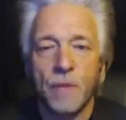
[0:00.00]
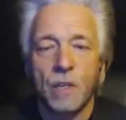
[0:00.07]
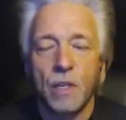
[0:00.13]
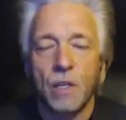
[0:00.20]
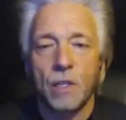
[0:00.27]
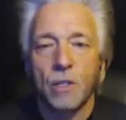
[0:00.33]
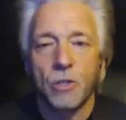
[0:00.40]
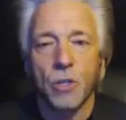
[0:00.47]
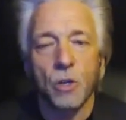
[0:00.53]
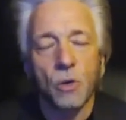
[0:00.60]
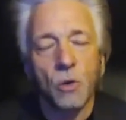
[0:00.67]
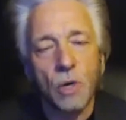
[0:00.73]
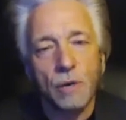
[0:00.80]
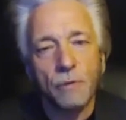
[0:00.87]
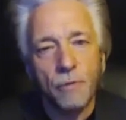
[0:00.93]

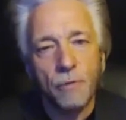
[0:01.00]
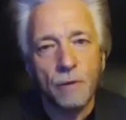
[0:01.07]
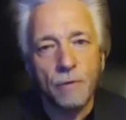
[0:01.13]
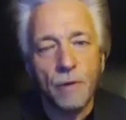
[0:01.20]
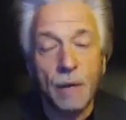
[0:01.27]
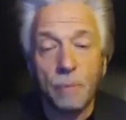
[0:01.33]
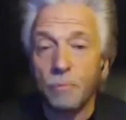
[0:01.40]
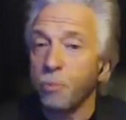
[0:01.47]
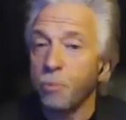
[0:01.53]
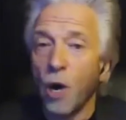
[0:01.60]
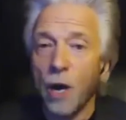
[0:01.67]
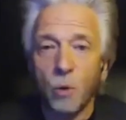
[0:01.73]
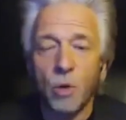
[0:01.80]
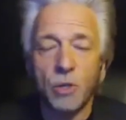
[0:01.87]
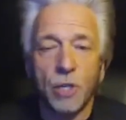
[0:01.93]
So if in
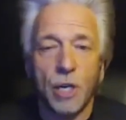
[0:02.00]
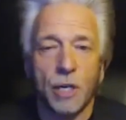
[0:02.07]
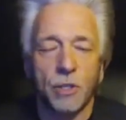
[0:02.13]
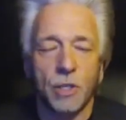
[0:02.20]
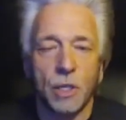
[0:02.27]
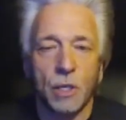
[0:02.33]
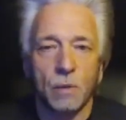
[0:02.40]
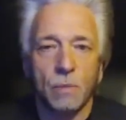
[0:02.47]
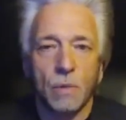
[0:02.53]
prioritizing